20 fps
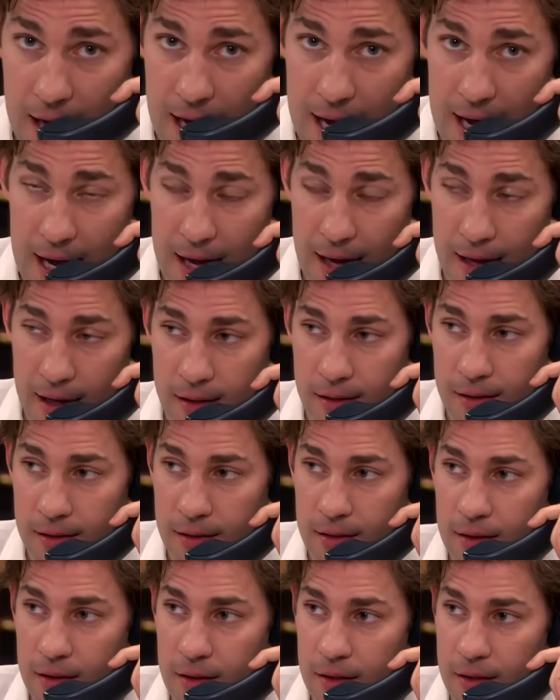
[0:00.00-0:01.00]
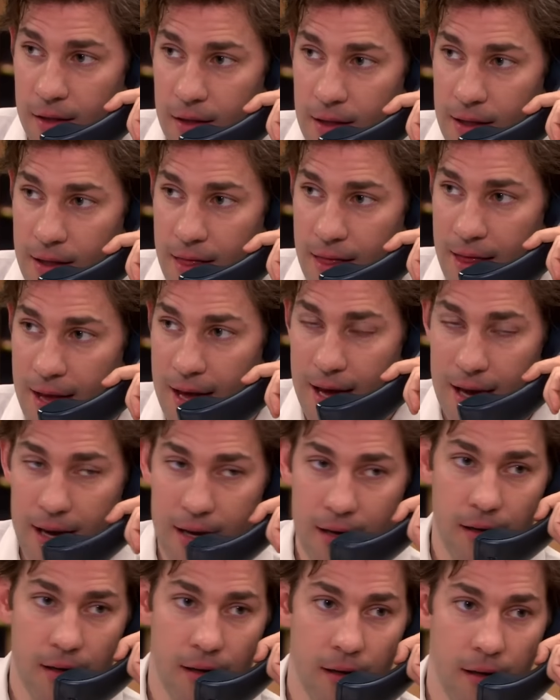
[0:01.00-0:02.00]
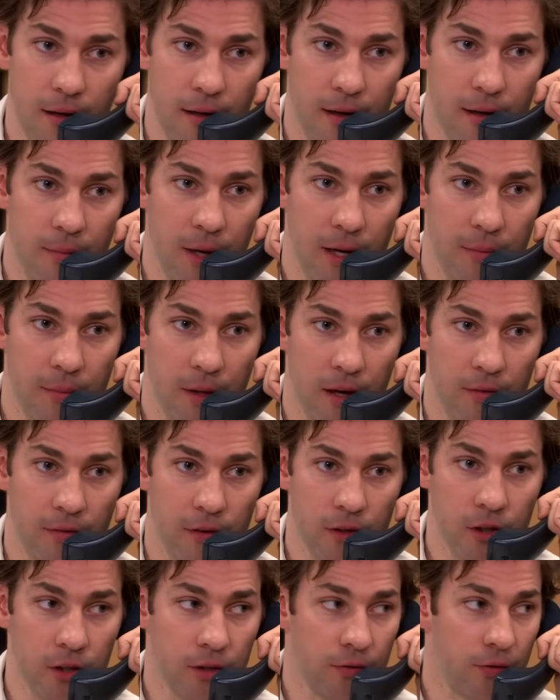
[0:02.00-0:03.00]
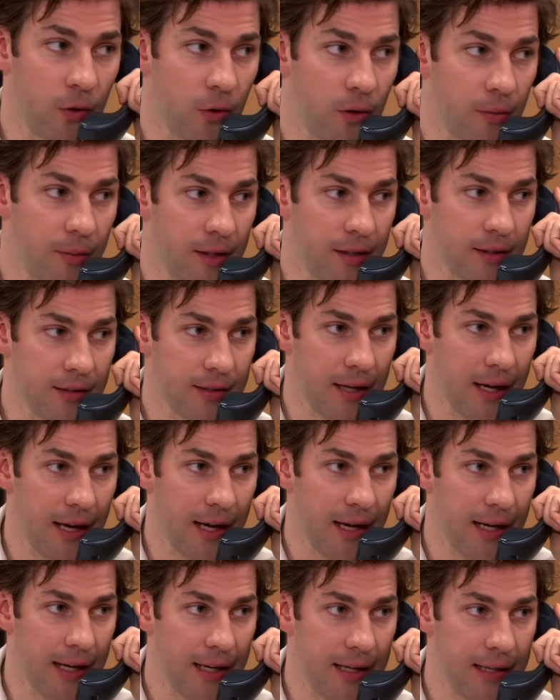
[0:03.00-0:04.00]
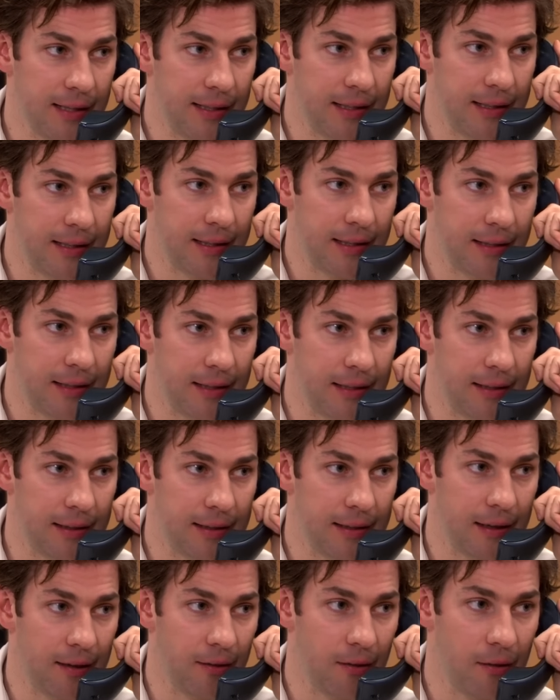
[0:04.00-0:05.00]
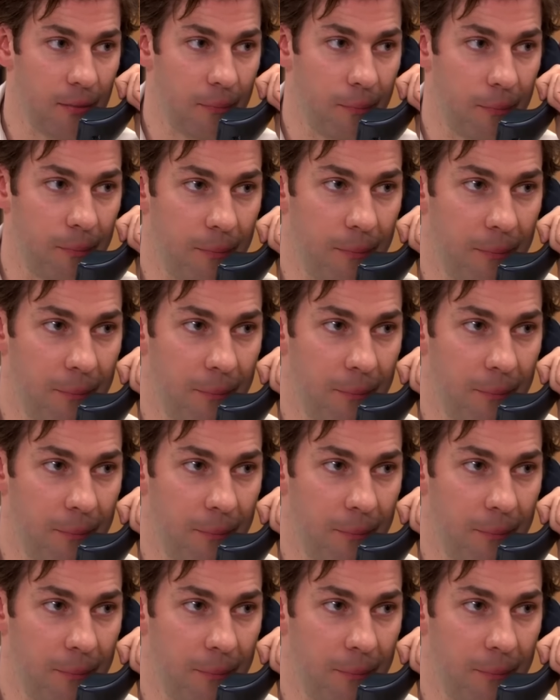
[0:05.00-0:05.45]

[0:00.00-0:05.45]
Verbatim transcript: Ah. That they might be off the hook for because I didn't tell them.